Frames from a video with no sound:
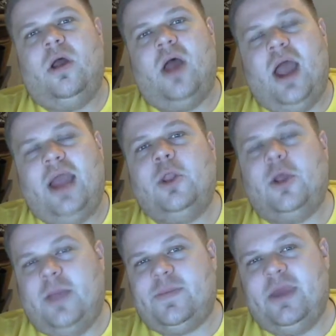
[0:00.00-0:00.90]
I'd look
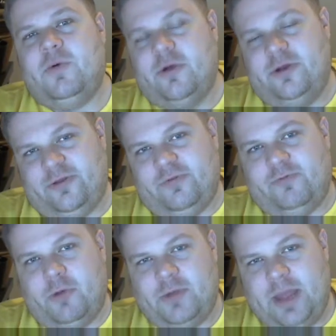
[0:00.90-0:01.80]
up keywords to
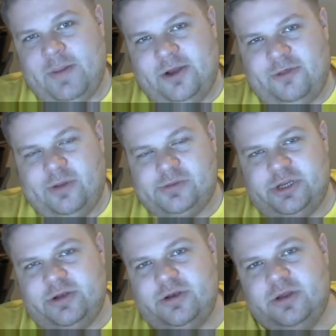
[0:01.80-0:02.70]
formulate my
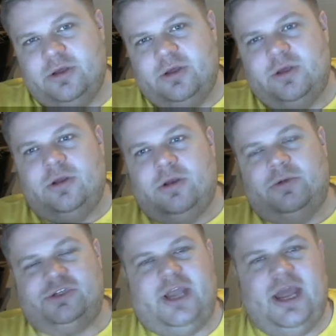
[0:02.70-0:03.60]
description,
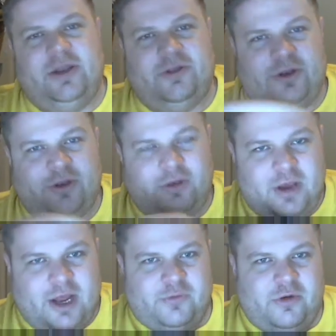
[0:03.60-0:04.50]
which again is an
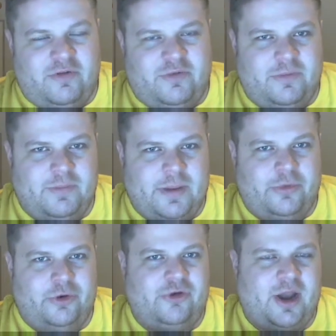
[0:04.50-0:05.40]
expert
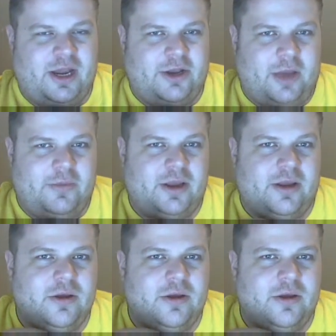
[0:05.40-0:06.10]
member training topic.